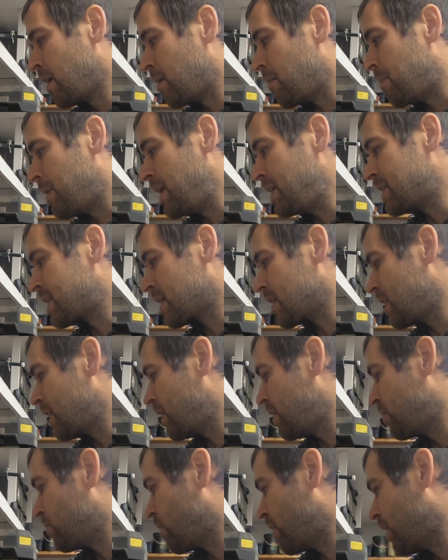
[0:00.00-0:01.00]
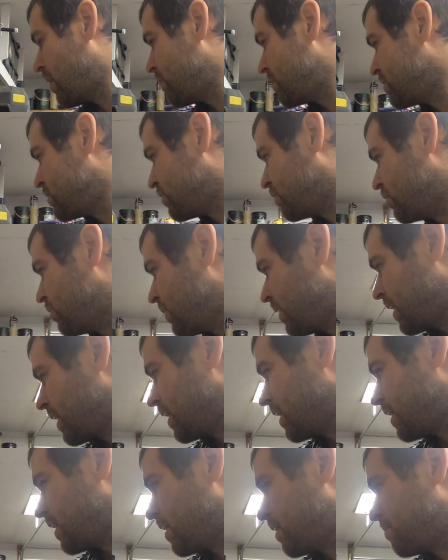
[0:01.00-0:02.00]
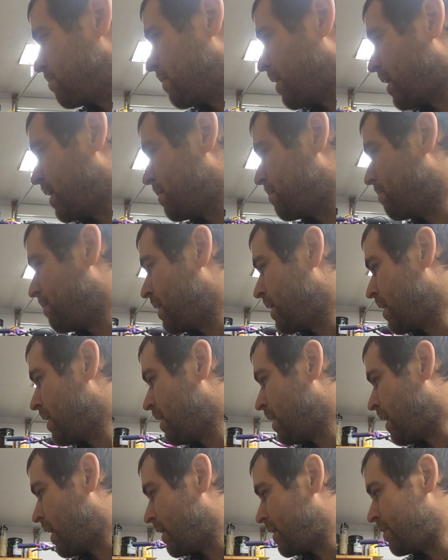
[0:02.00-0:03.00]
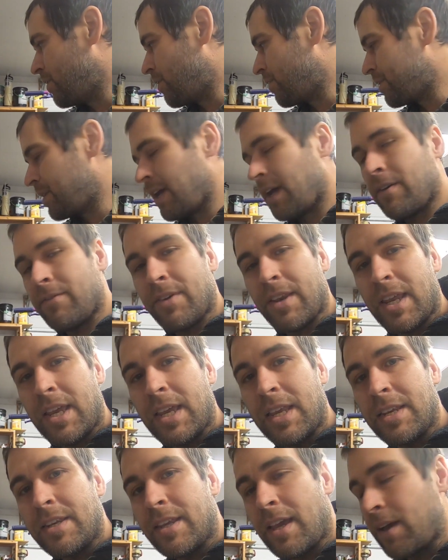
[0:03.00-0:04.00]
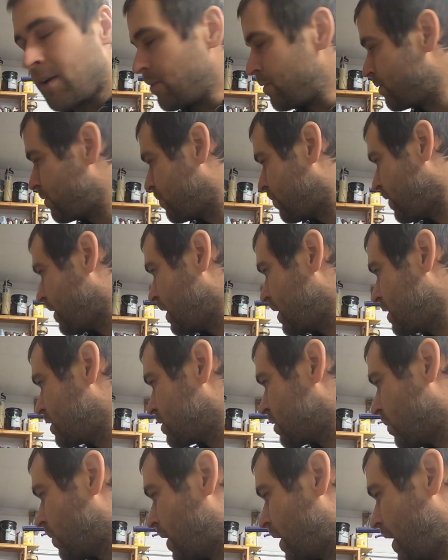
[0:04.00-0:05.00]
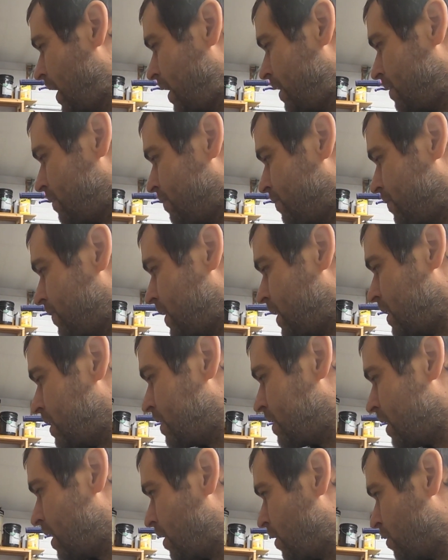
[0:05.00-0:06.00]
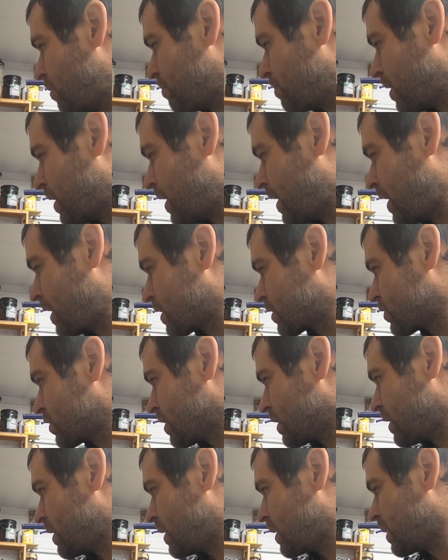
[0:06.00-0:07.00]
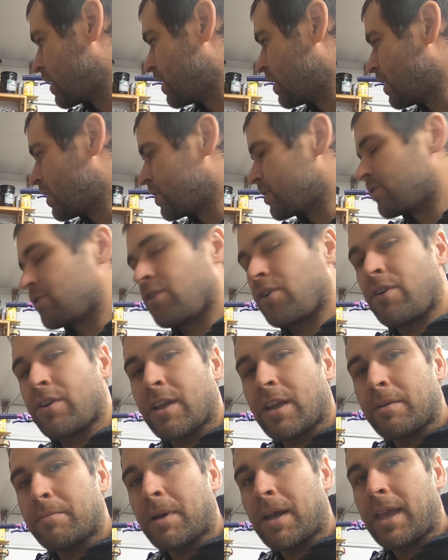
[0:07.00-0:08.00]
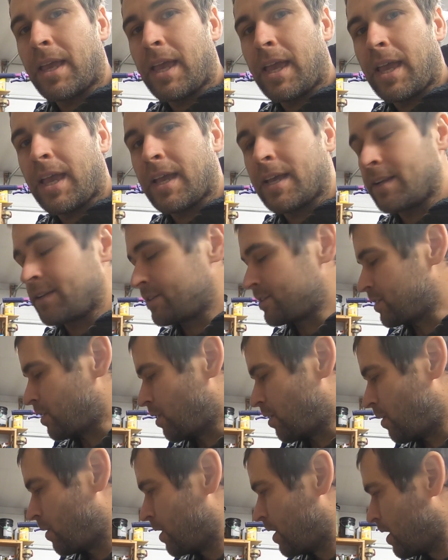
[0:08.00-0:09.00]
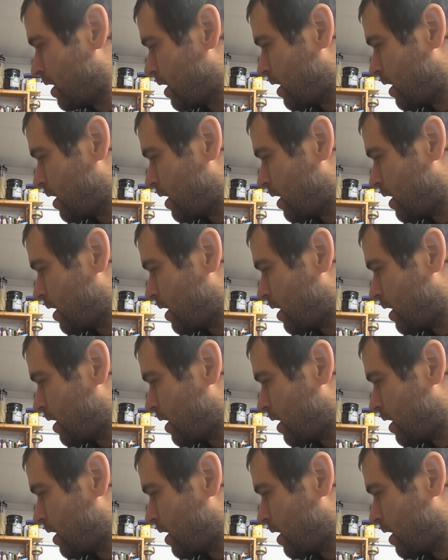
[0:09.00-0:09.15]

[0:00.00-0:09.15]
Basically, when I was doing it in my mill, I don't have any down feed, so I had to feed down by actually turning my hand. So